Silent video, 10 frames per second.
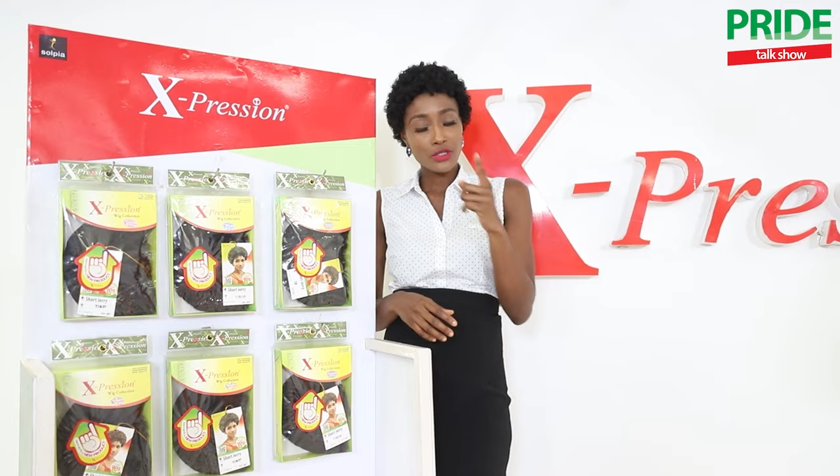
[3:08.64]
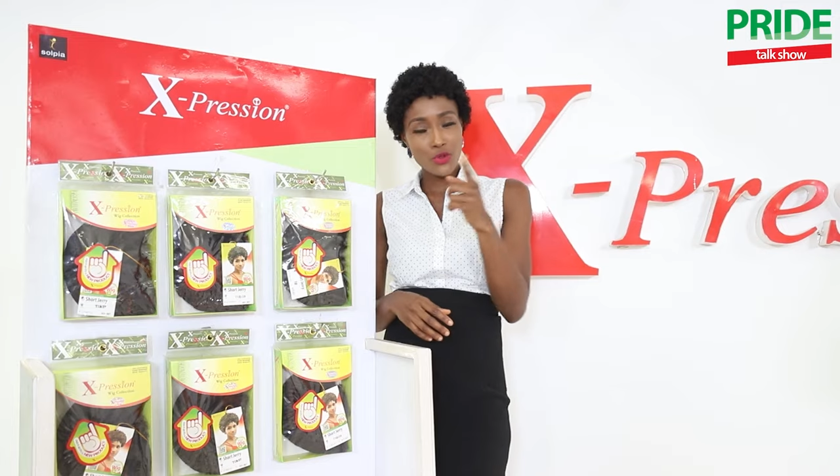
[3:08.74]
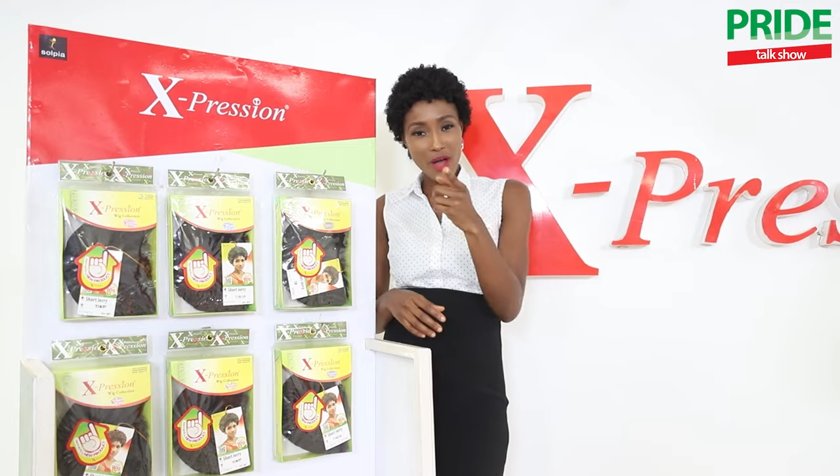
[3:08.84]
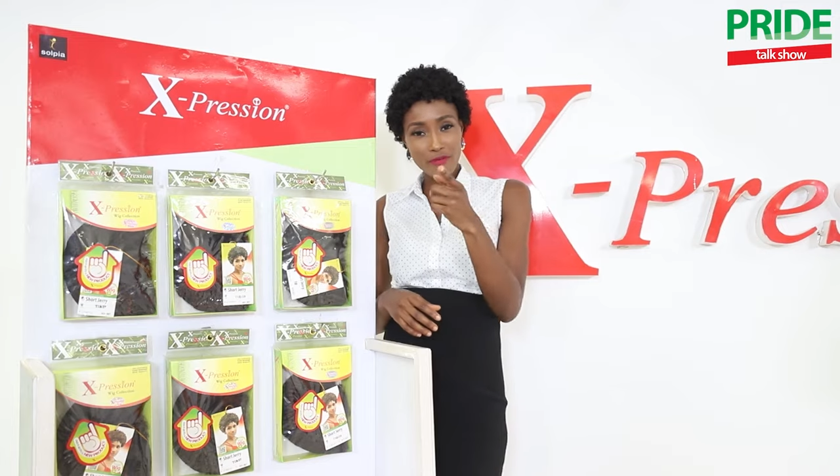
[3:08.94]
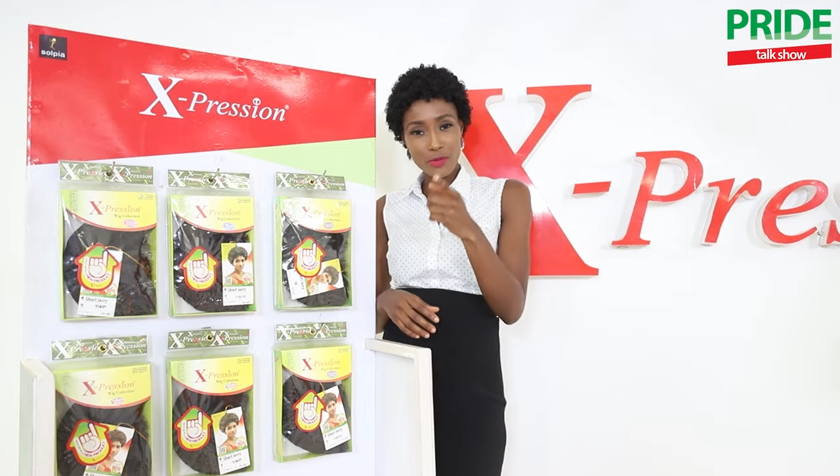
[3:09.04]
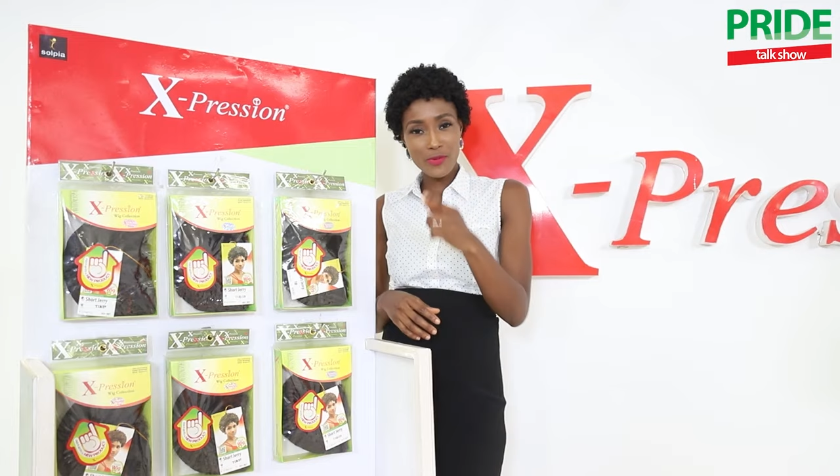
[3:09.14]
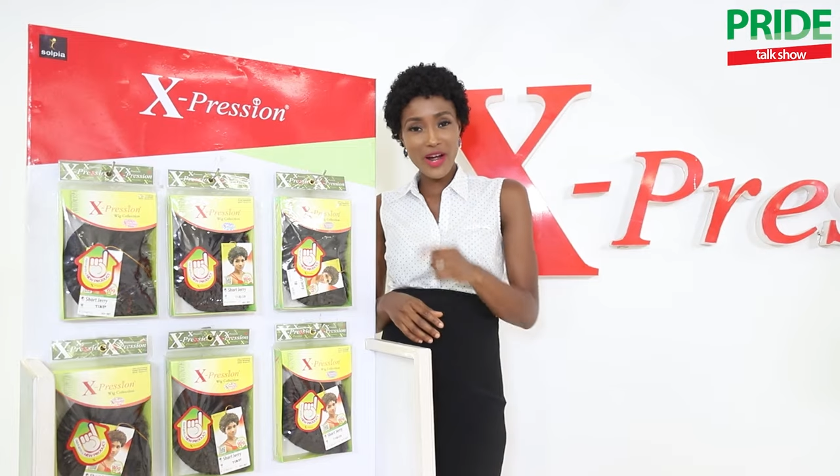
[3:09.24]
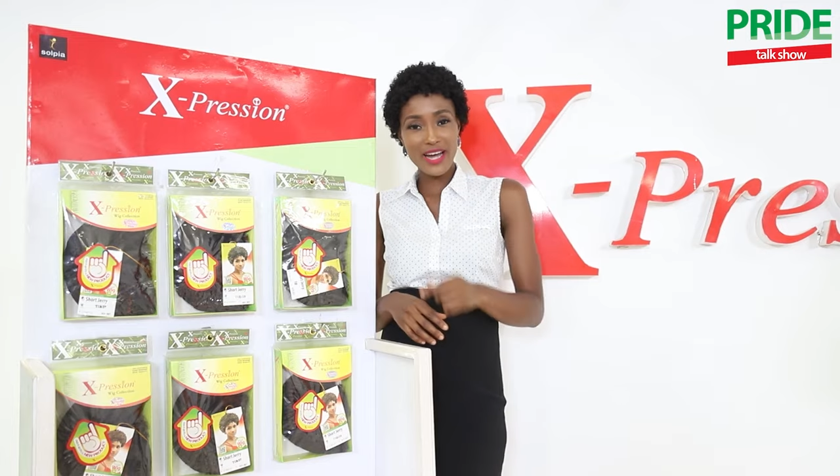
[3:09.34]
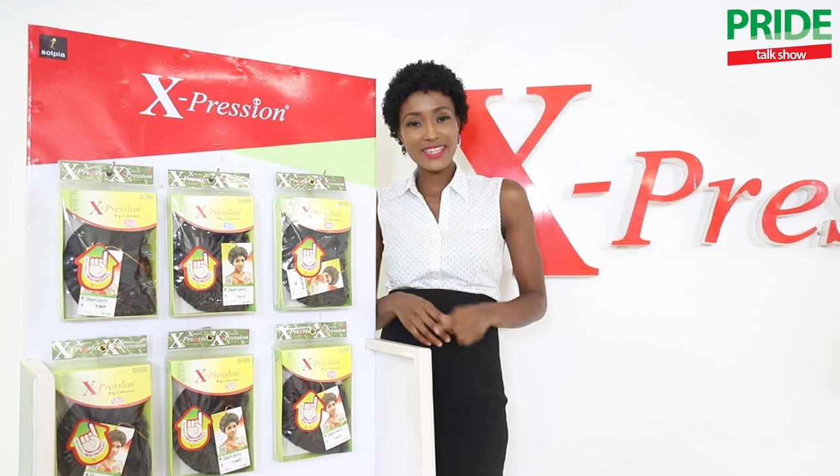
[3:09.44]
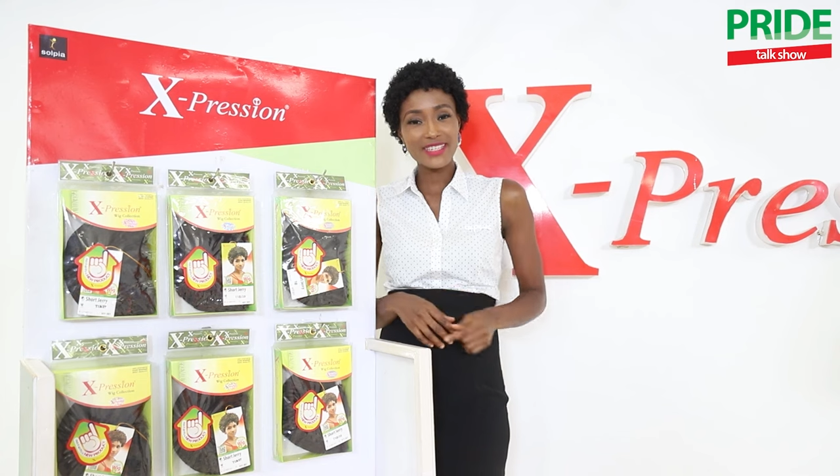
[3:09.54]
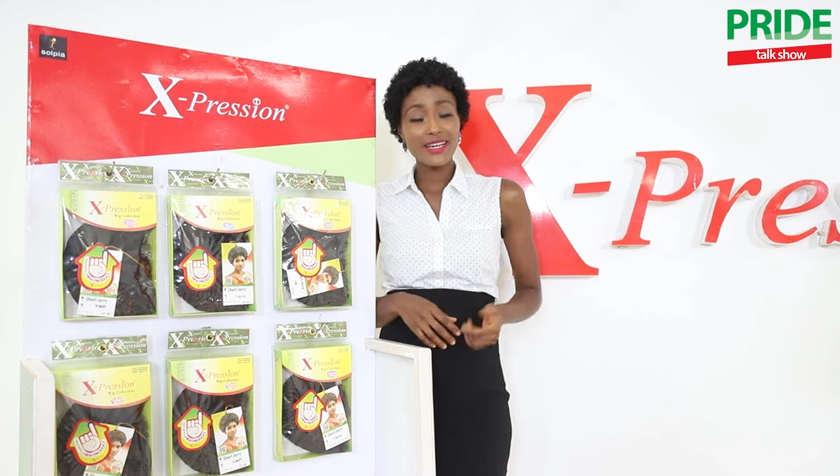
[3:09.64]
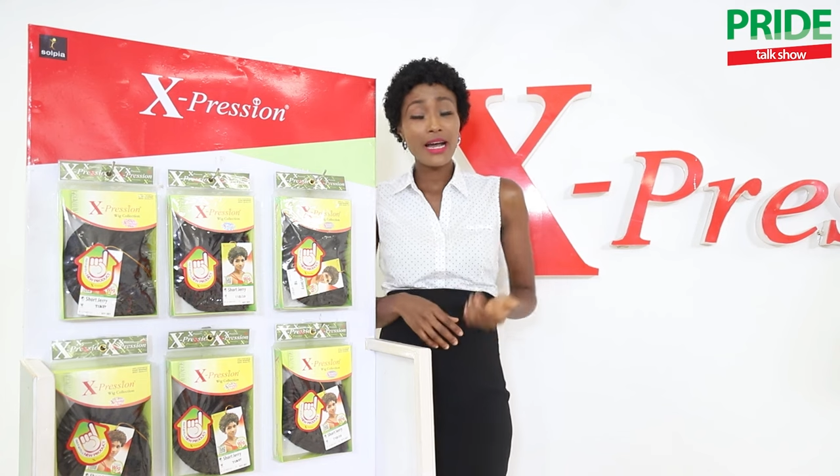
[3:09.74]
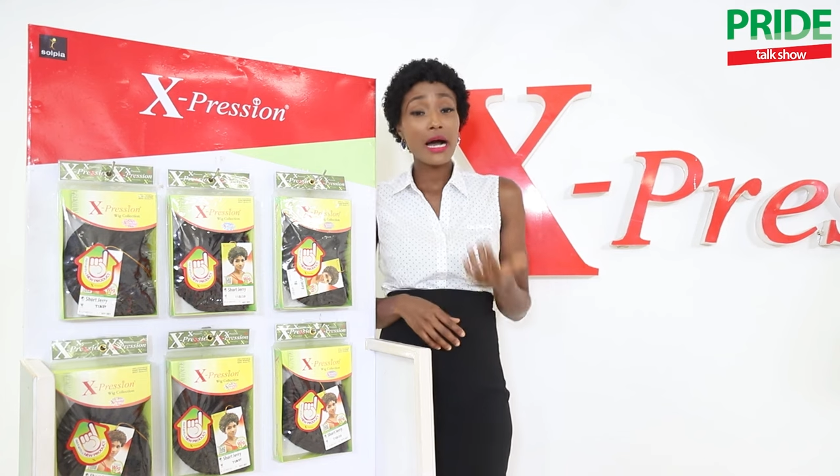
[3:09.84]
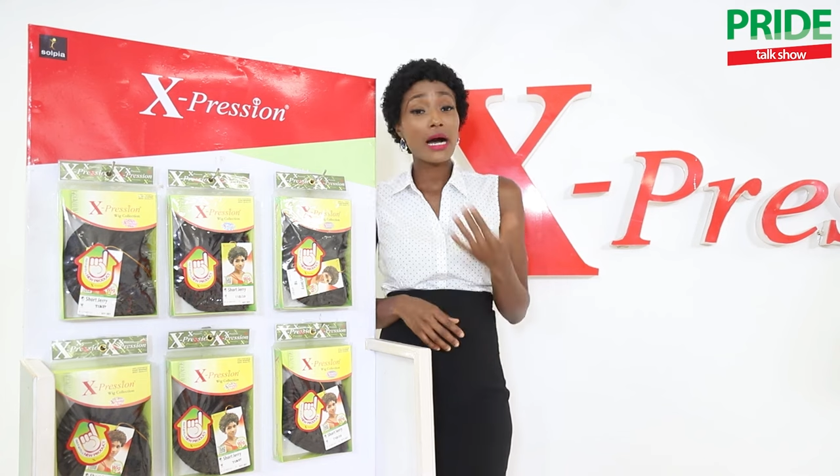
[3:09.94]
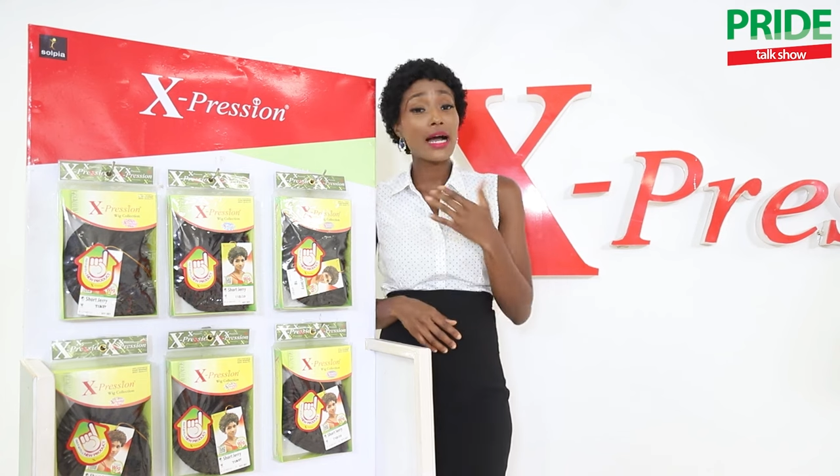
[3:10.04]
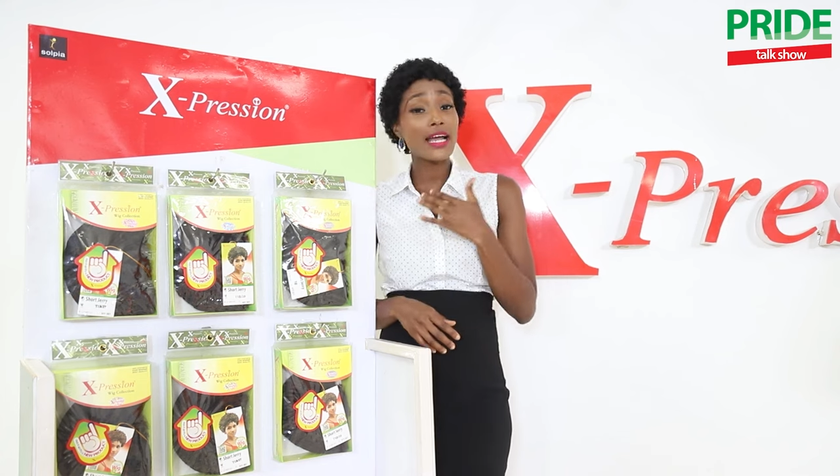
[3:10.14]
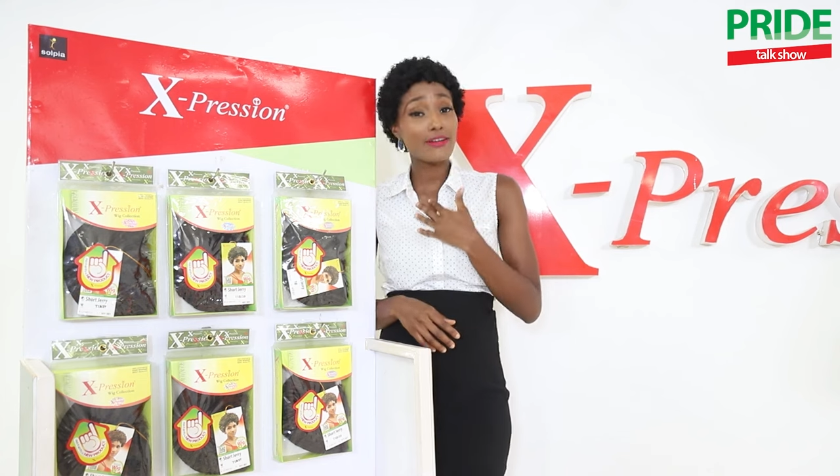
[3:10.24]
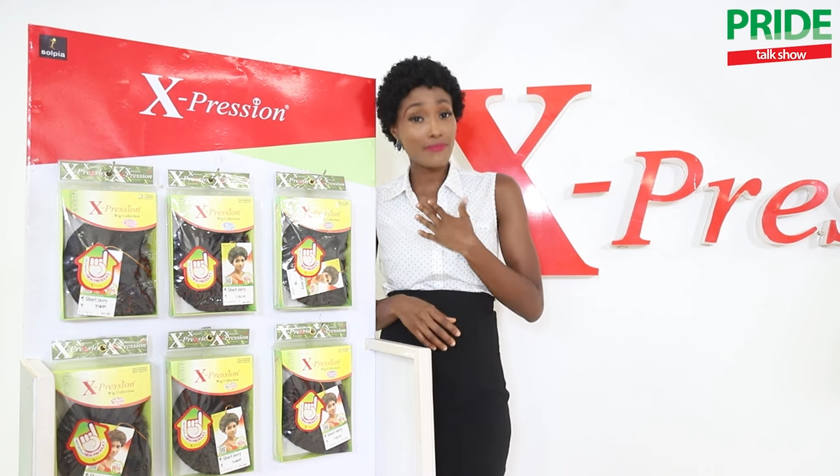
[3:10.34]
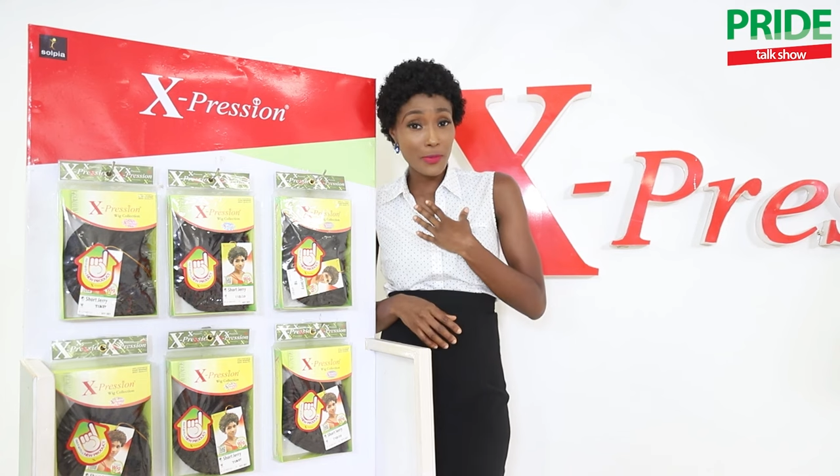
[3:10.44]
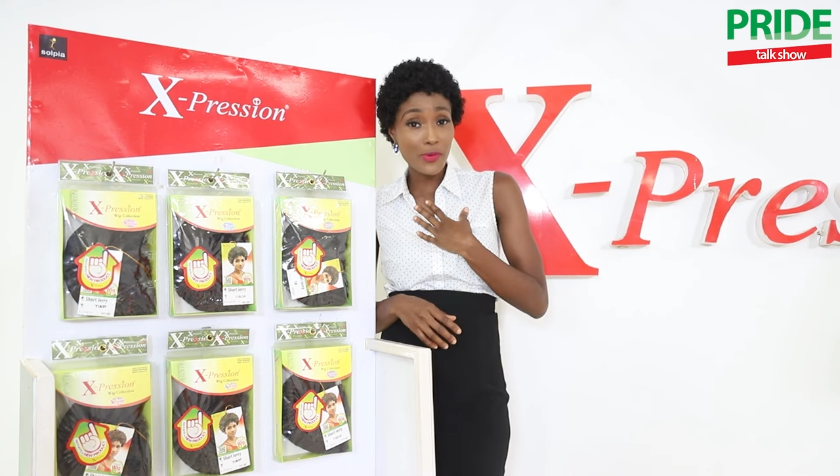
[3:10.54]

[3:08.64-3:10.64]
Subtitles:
you have your pride, I have my